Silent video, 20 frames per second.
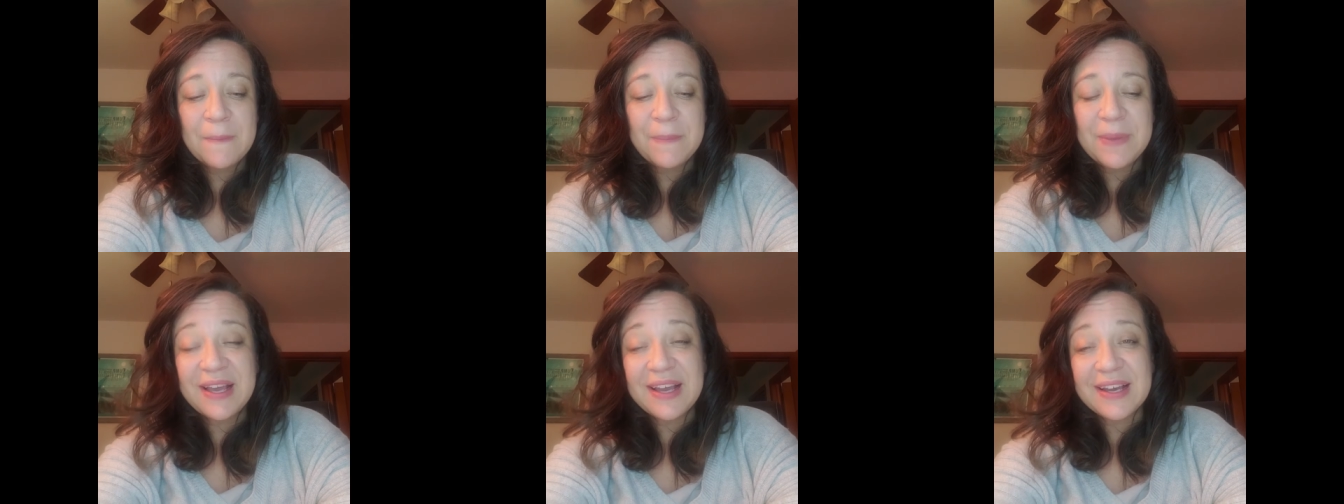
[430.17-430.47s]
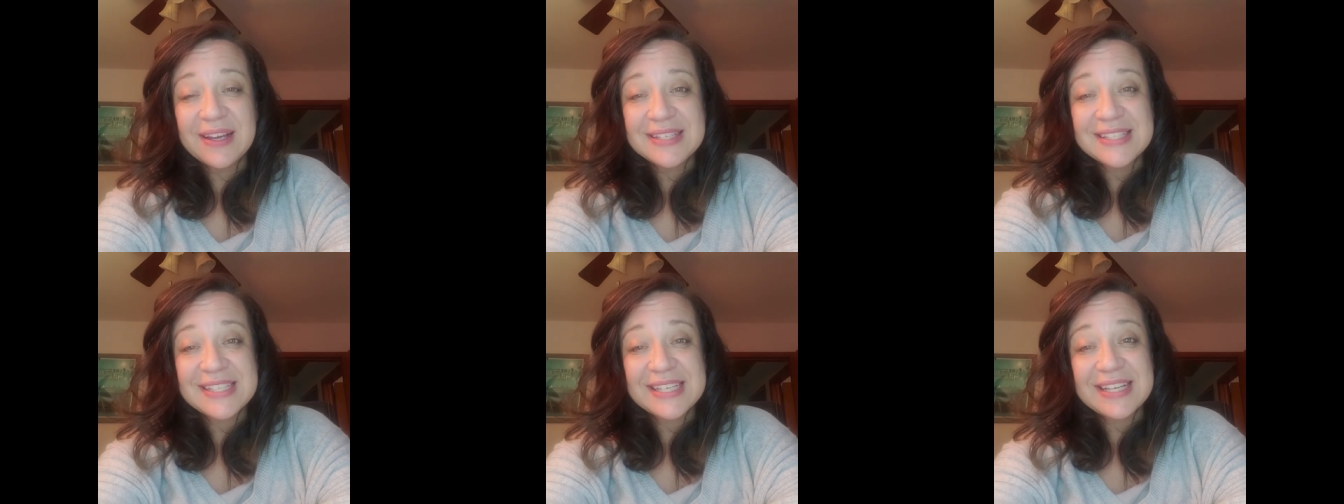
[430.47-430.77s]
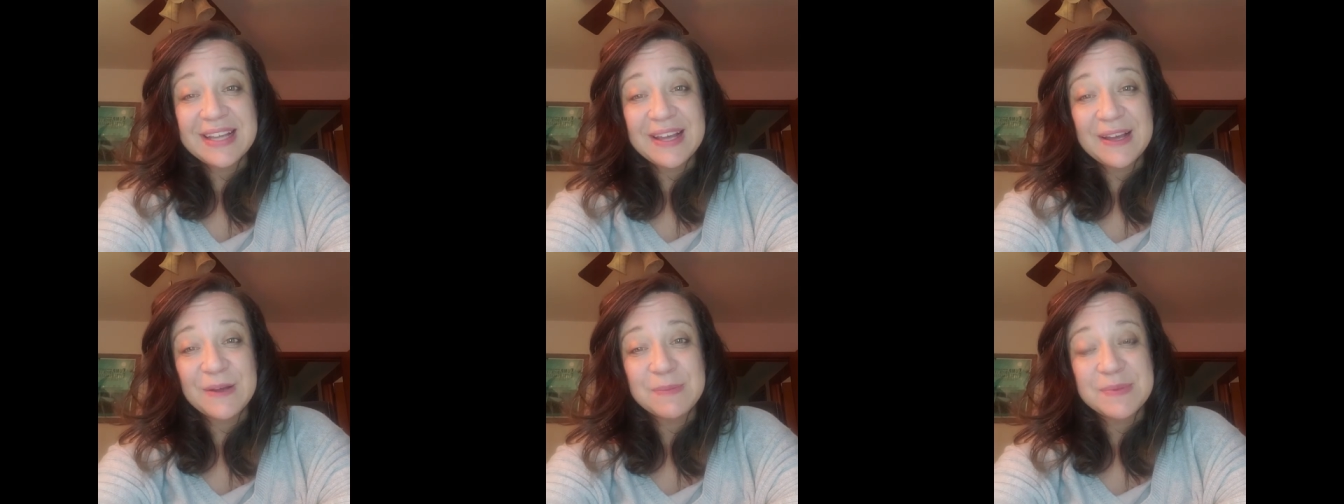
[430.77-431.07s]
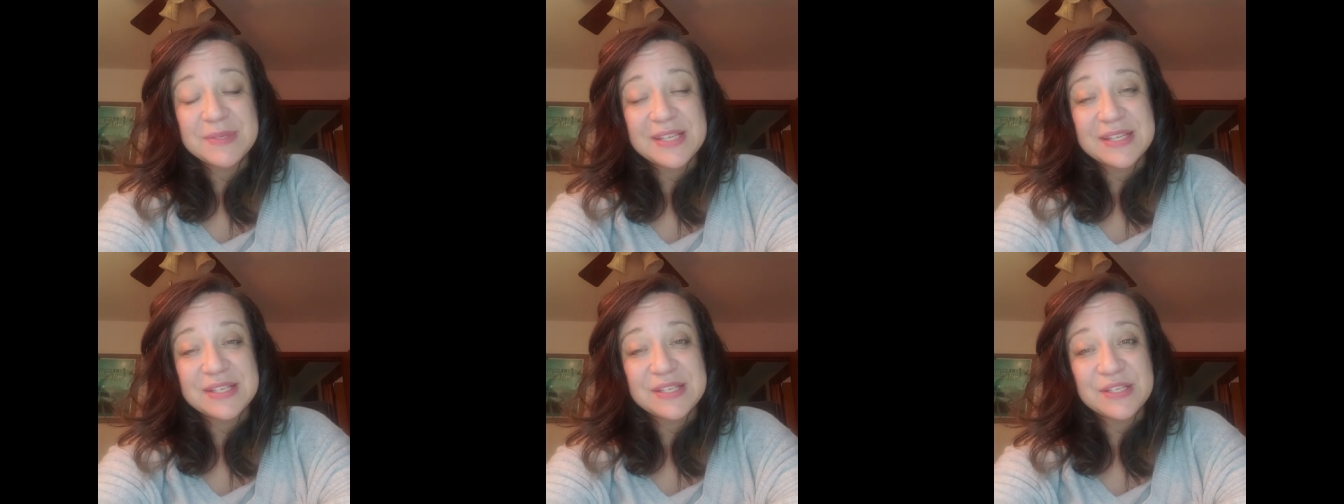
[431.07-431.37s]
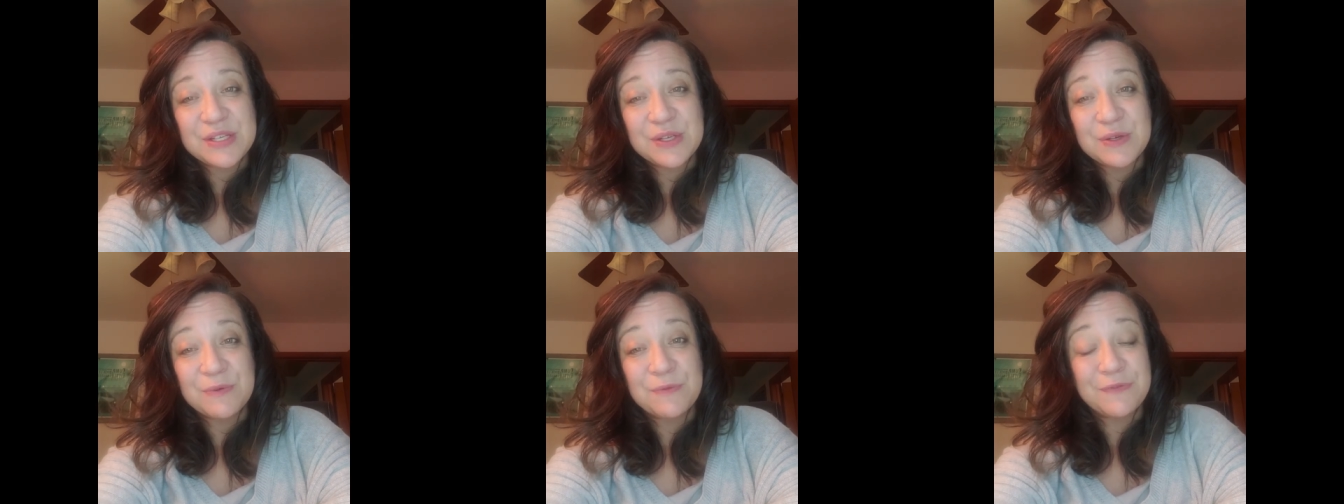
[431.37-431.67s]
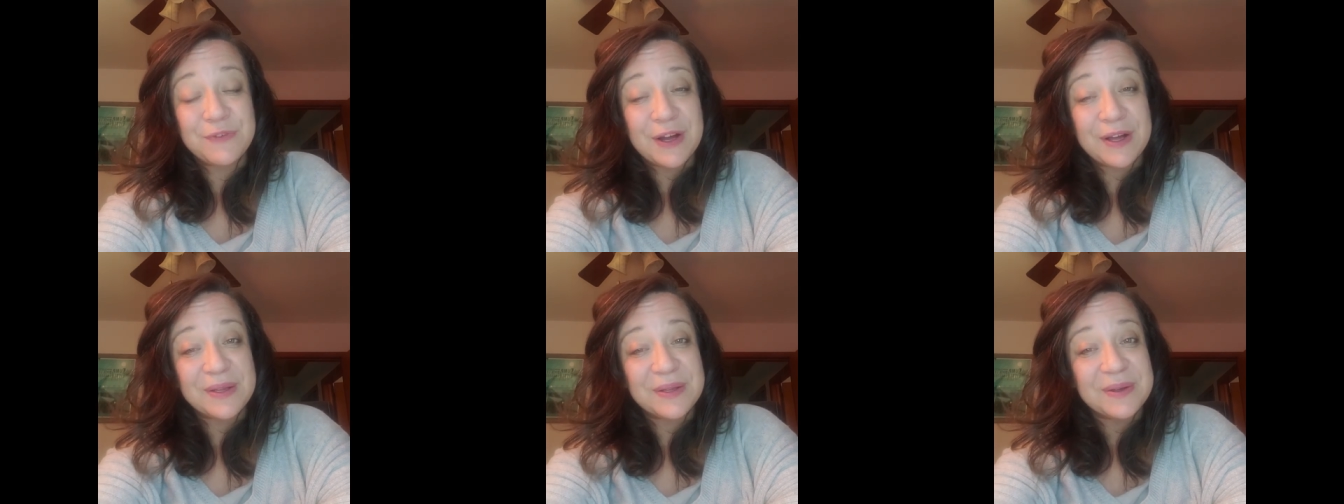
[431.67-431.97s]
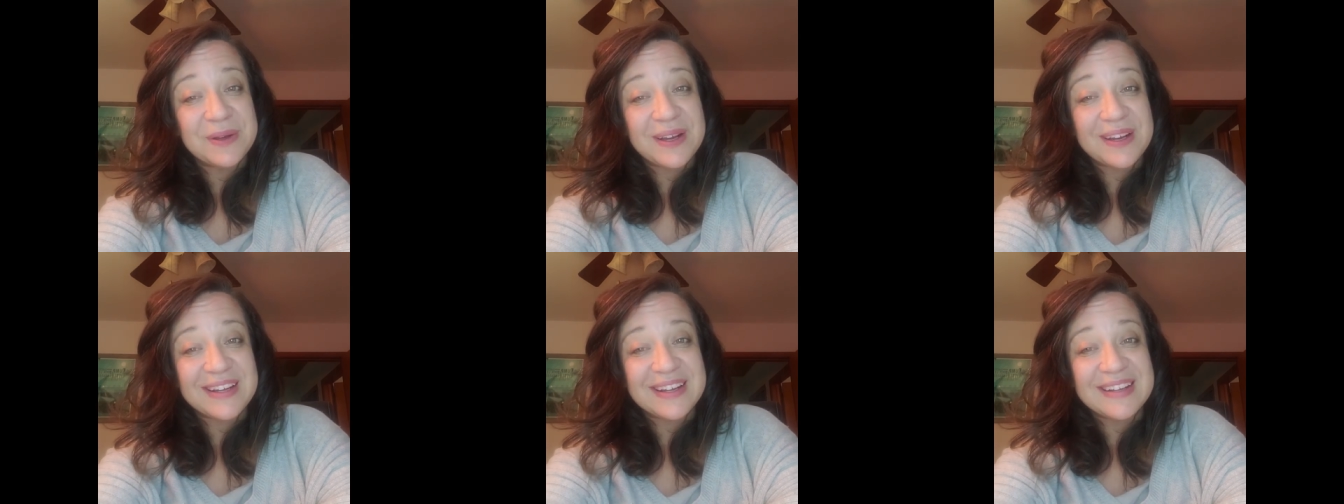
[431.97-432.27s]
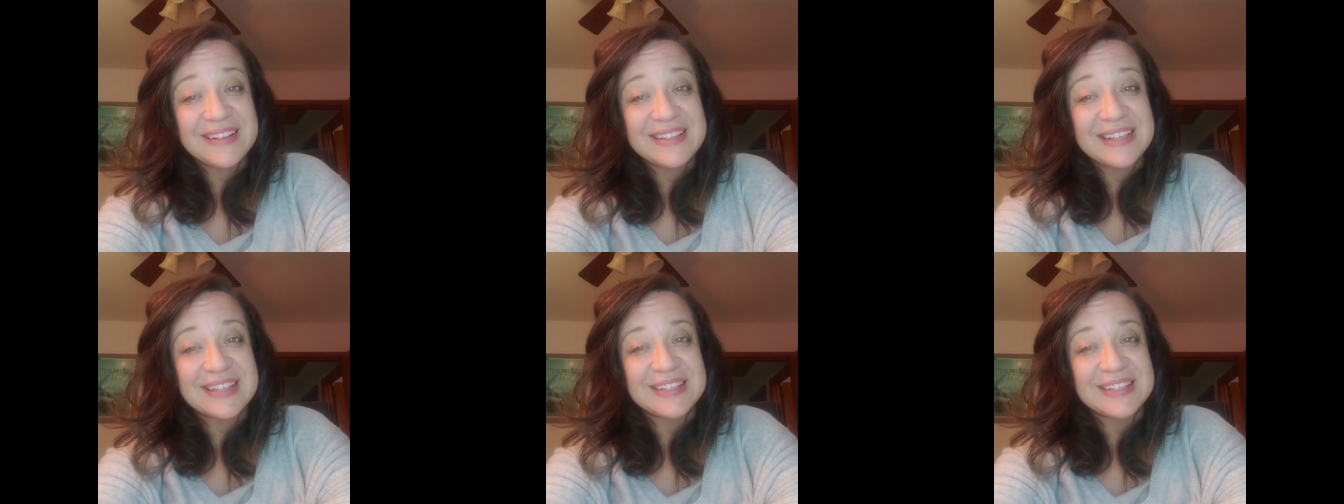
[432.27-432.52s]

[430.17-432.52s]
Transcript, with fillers: because it helps us to follow God